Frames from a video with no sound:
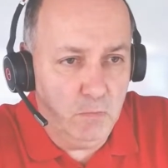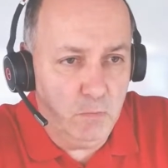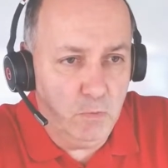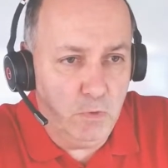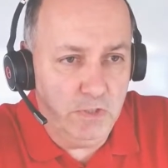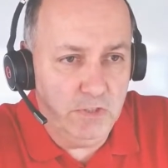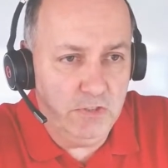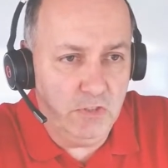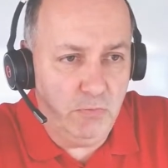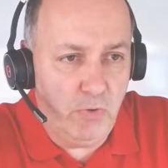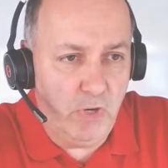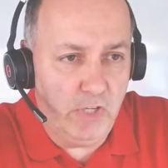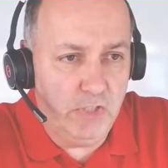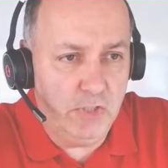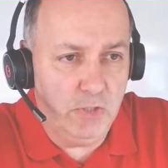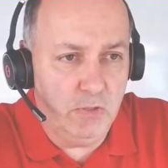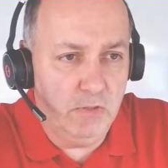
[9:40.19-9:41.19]
What is the
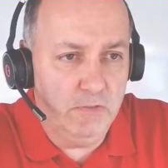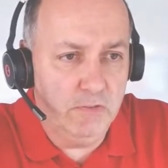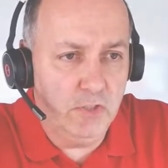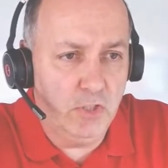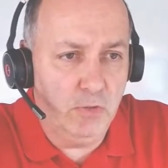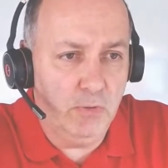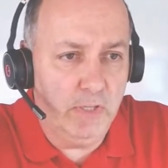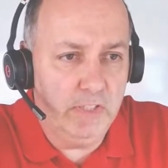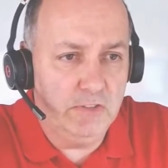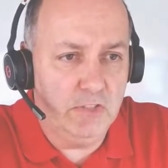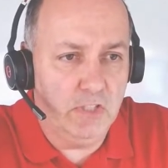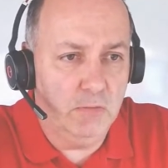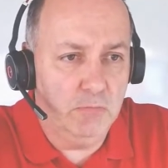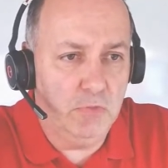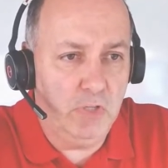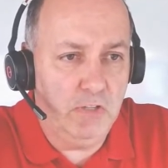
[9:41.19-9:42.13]
ratio of cooling time,